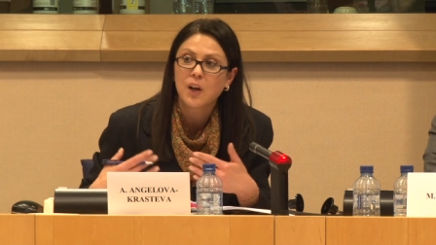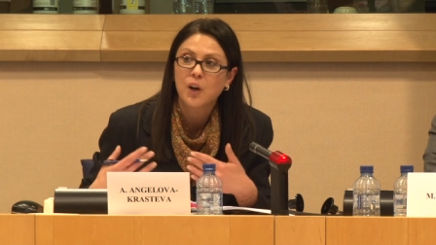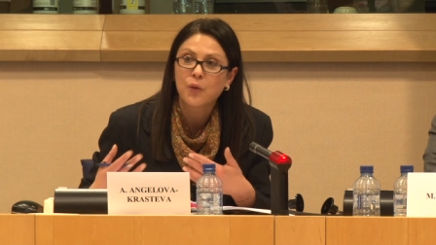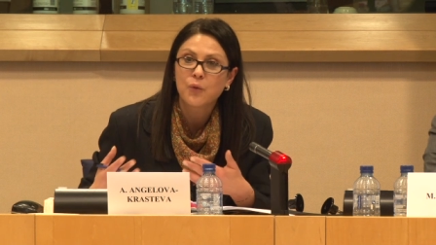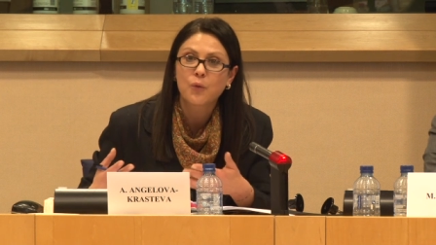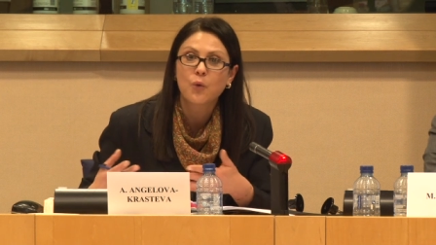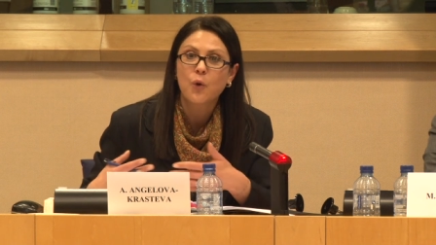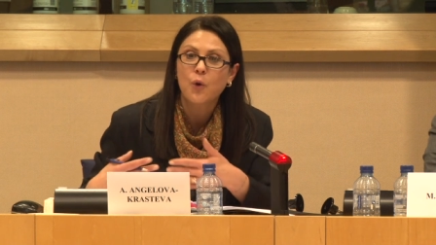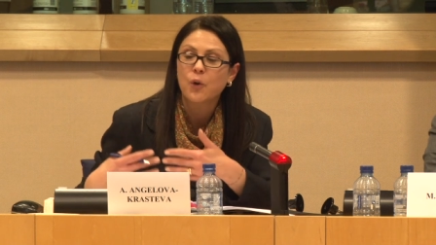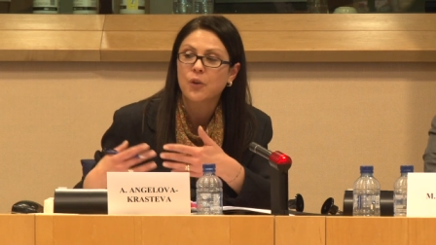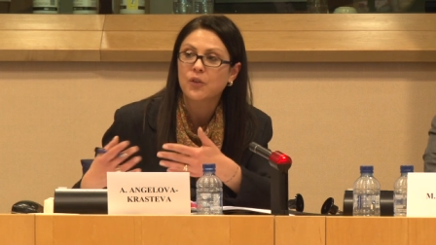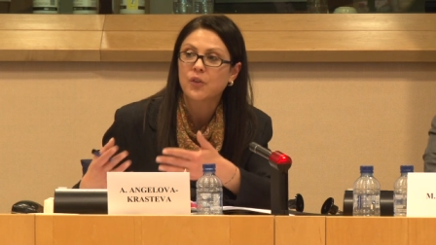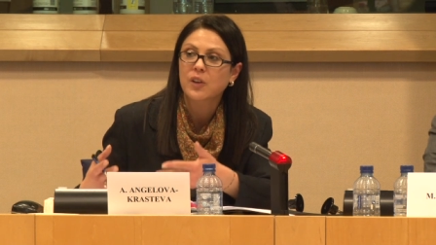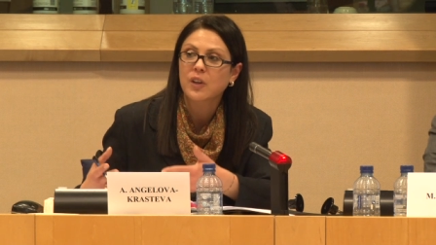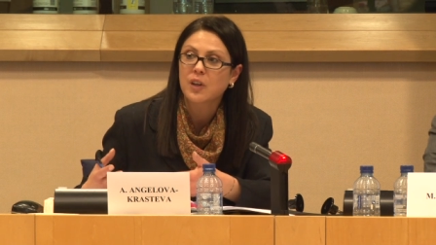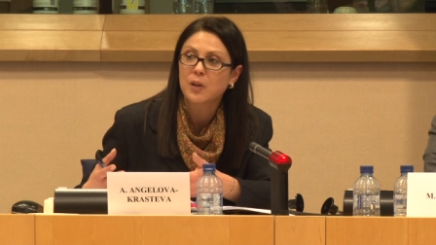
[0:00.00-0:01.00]
Of
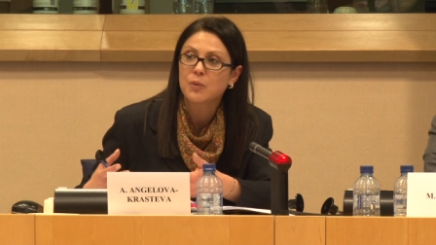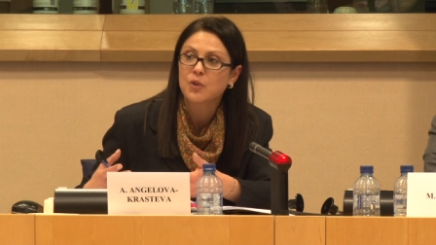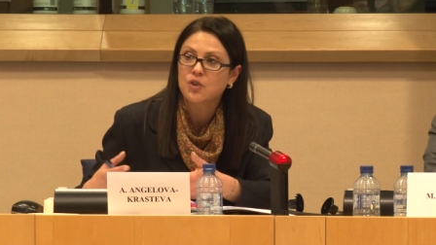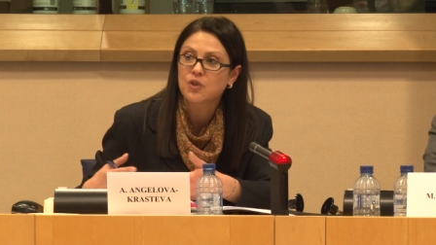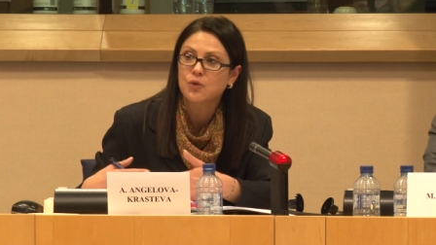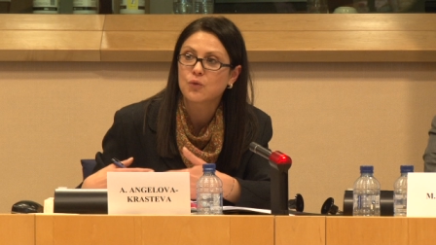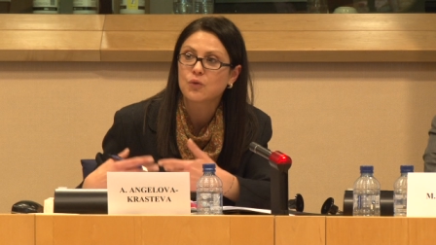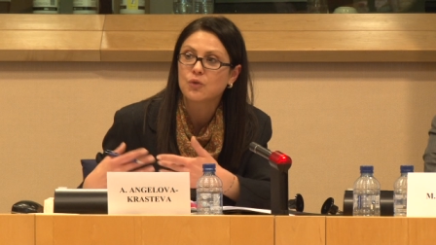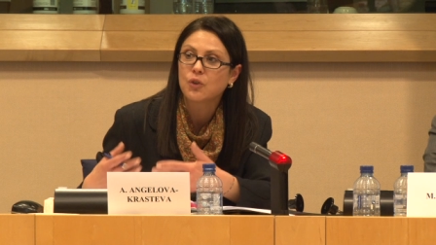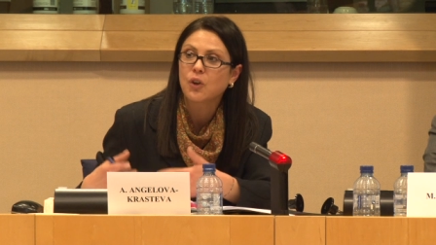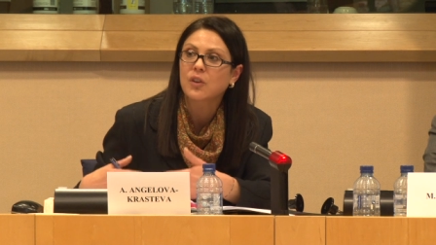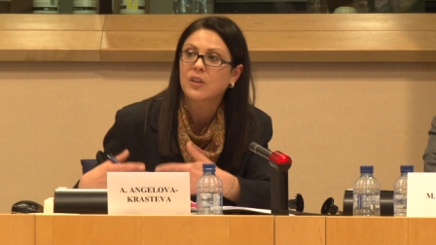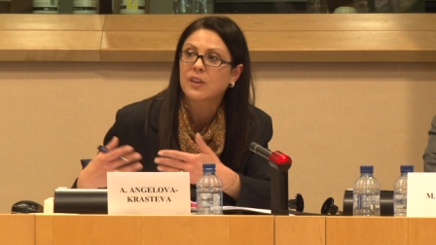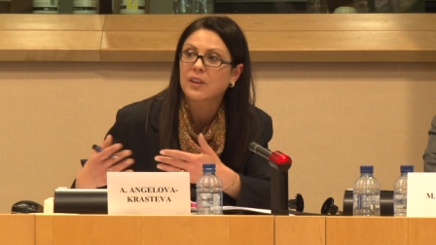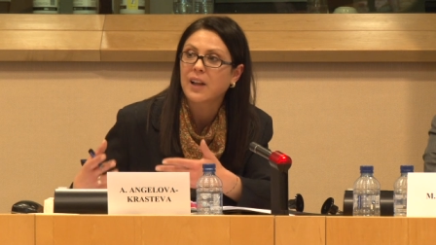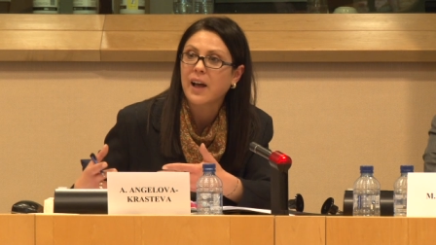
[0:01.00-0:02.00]
course, the Commission would
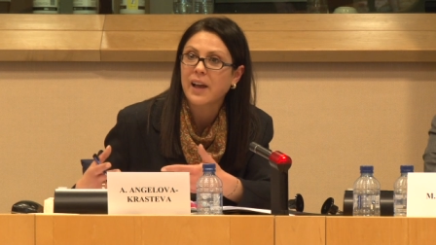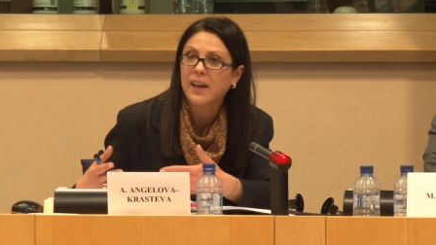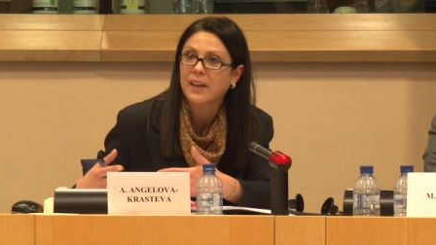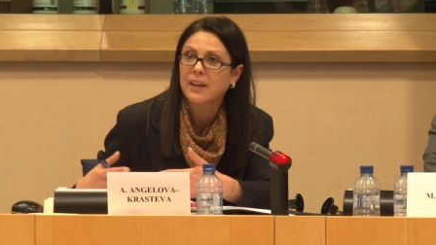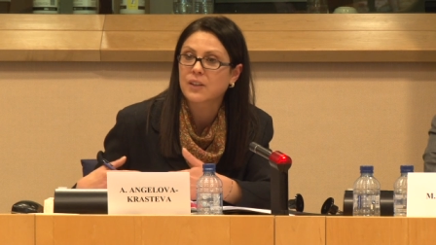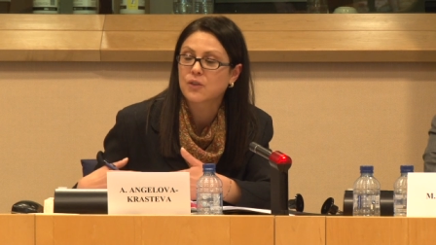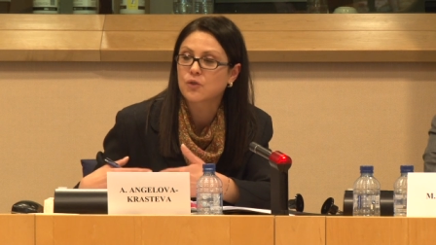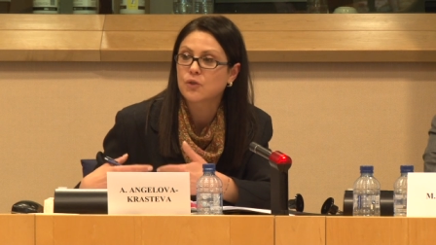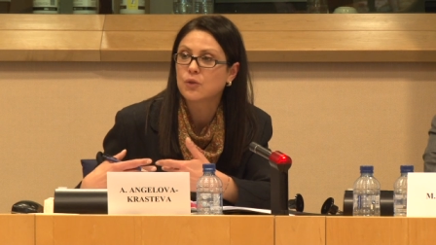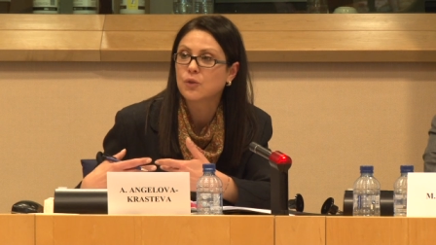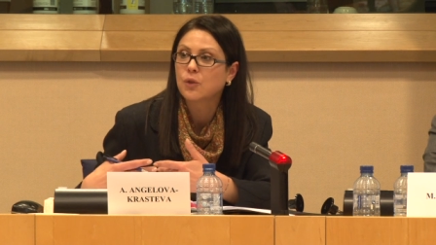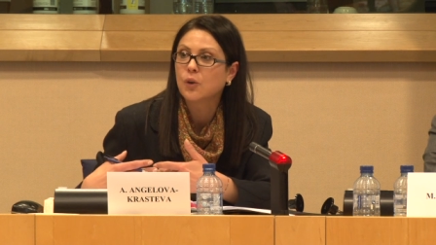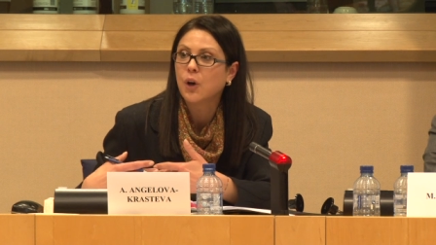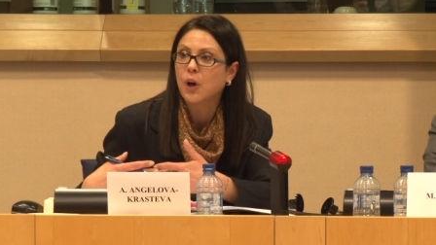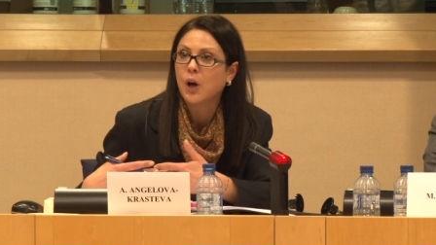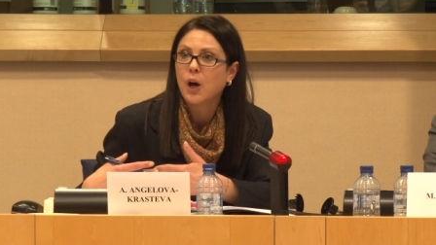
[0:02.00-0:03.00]
not like
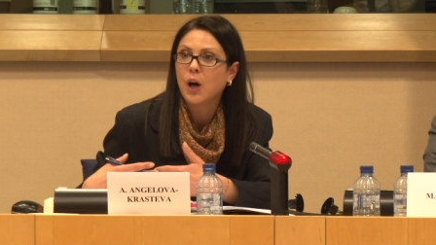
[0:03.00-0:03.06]
to